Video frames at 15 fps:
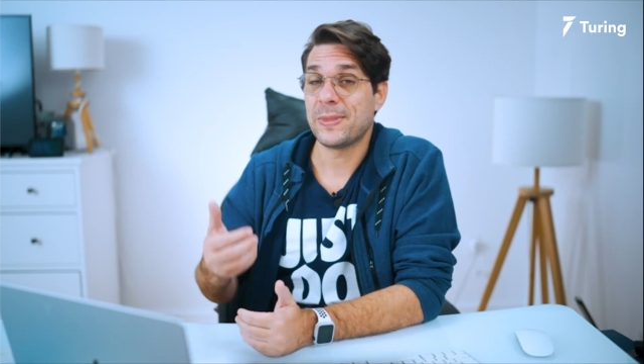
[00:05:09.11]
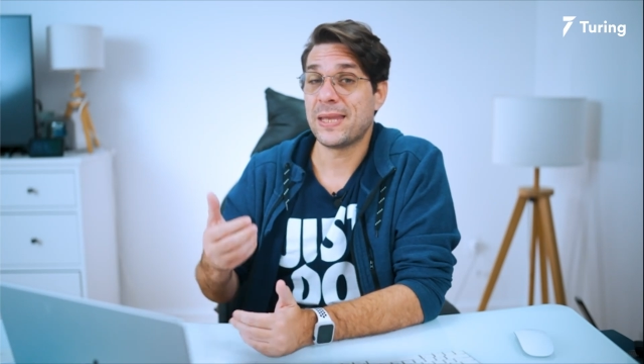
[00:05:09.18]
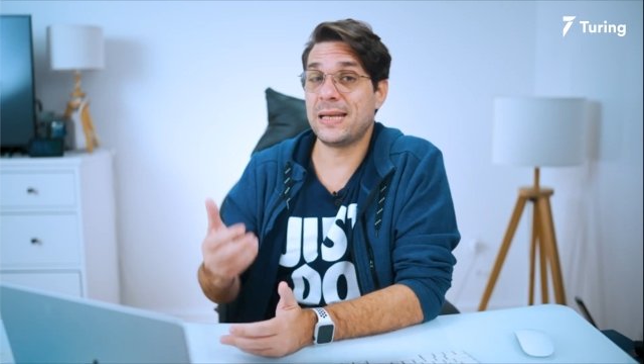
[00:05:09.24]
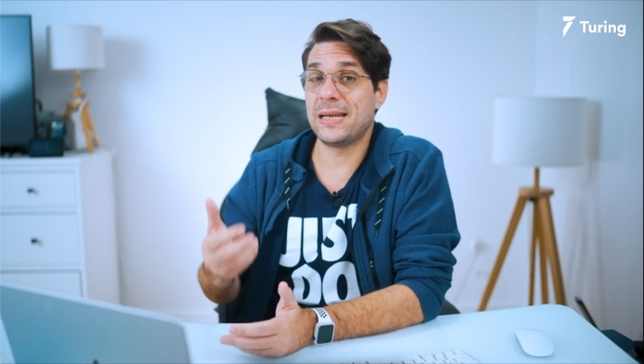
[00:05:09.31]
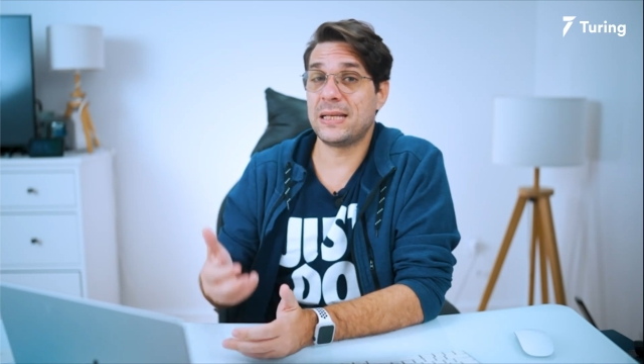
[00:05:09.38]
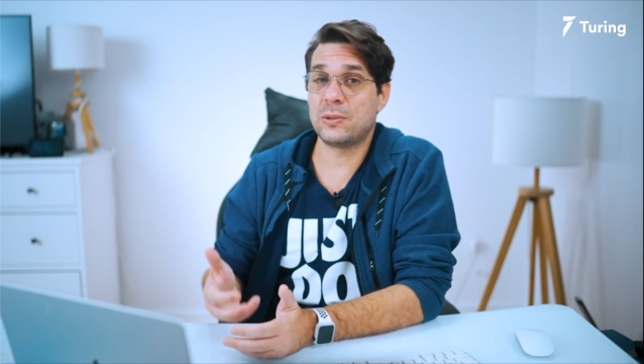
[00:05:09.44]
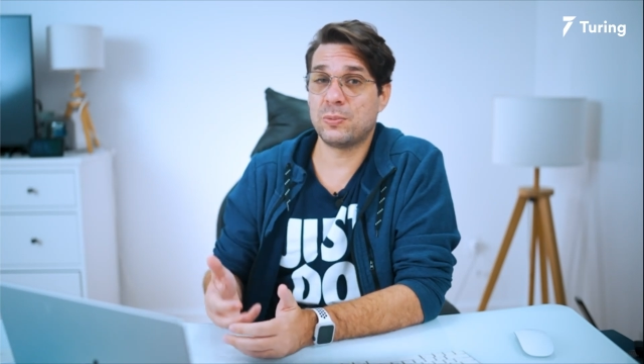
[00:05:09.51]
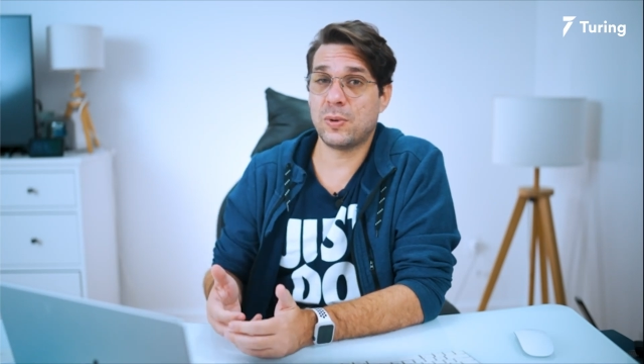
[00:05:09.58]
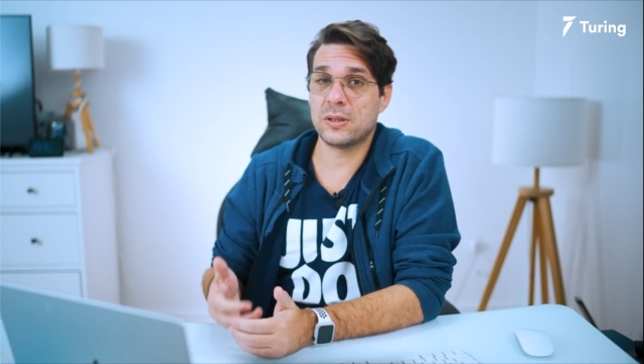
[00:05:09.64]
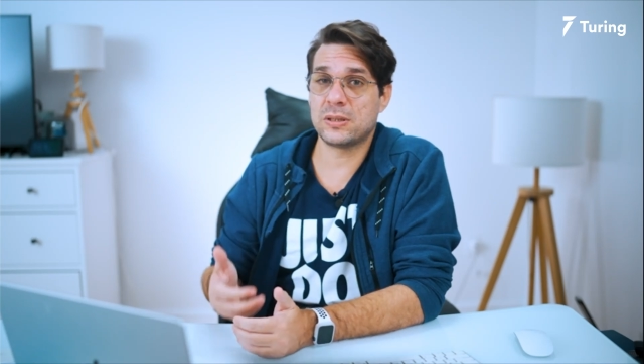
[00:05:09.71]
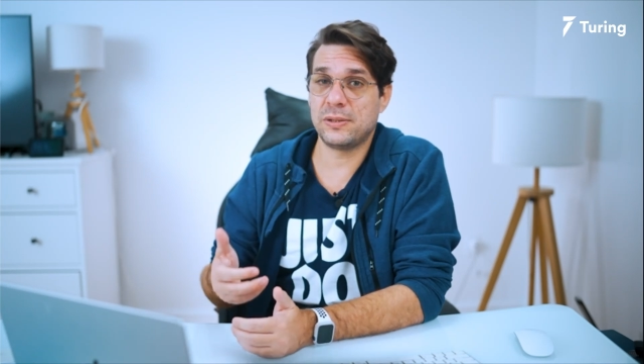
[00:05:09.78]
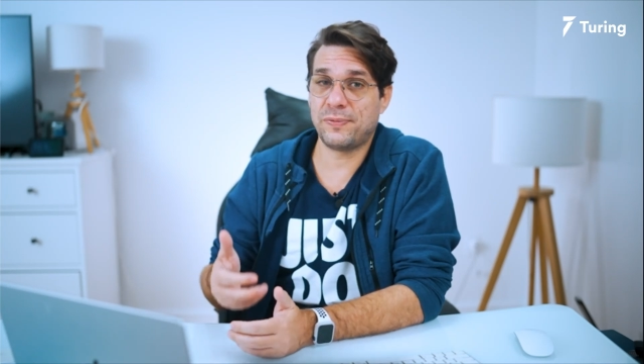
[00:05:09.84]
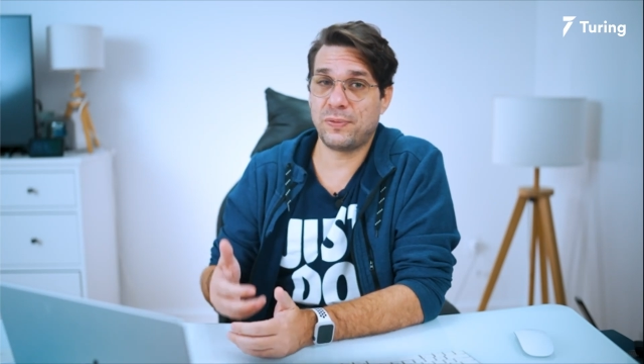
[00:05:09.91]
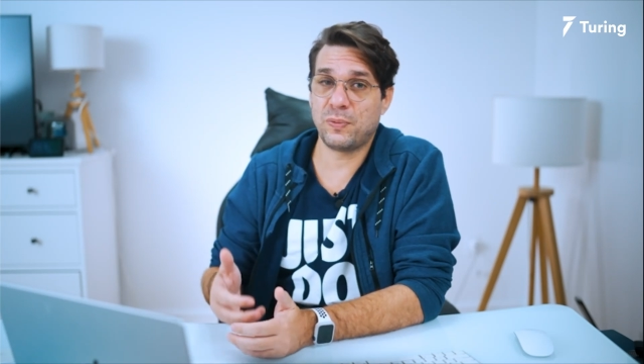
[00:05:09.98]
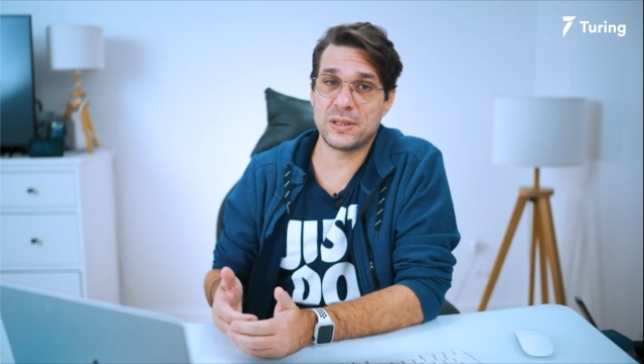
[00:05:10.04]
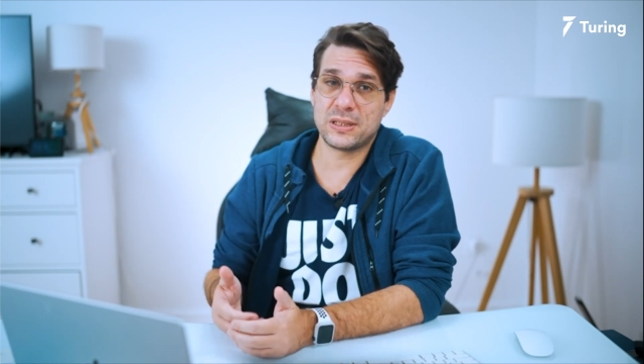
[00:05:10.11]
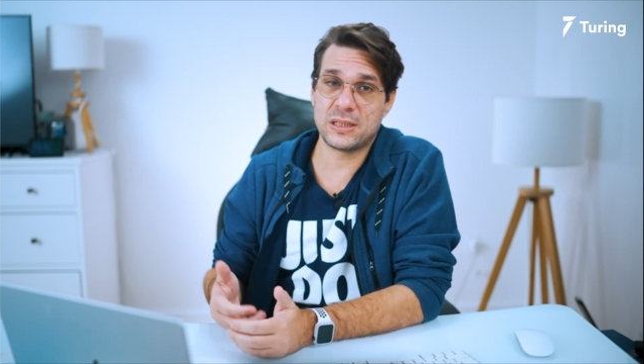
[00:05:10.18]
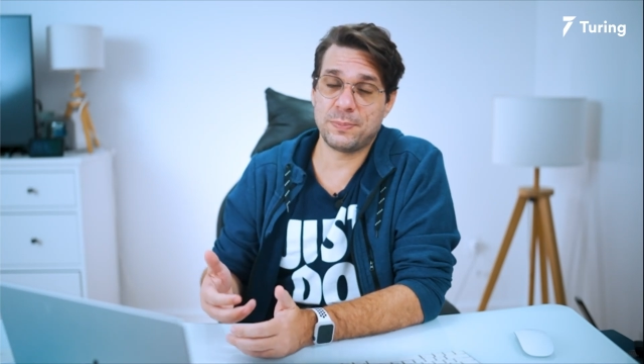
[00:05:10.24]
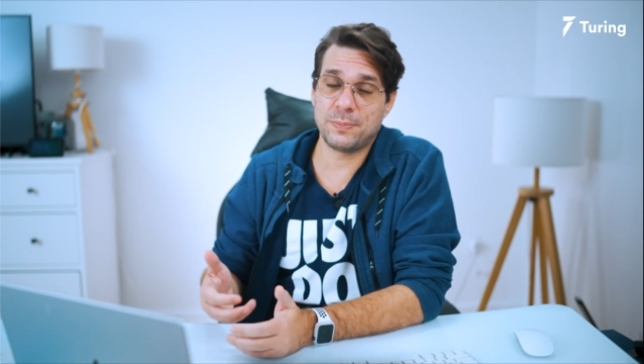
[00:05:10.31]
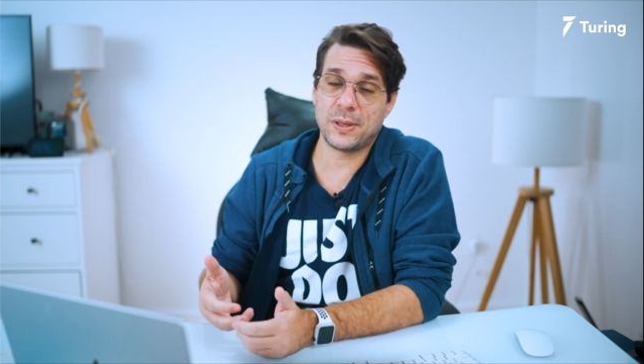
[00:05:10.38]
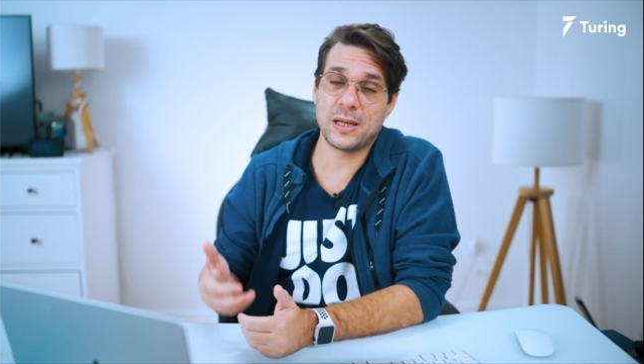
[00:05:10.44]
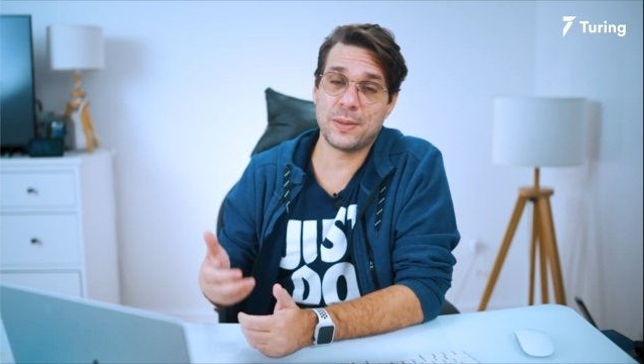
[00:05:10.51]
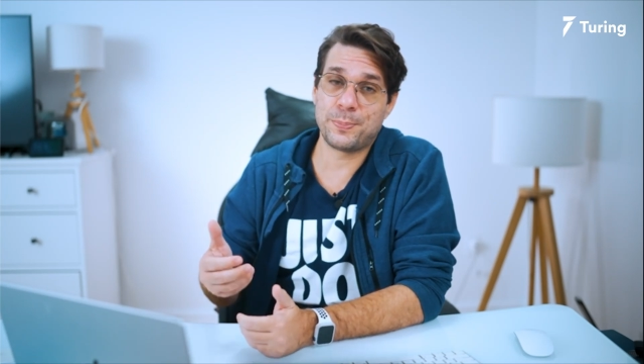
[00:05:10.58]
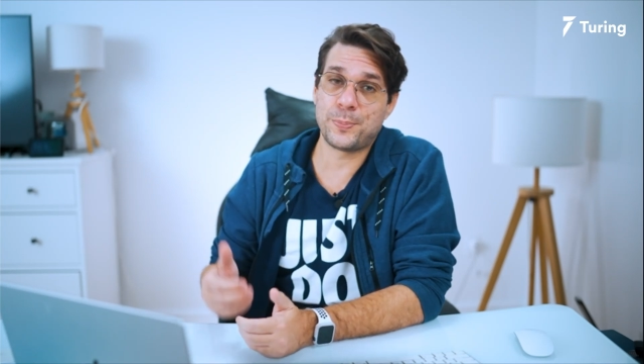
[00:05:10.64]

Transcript: and it was influenced by a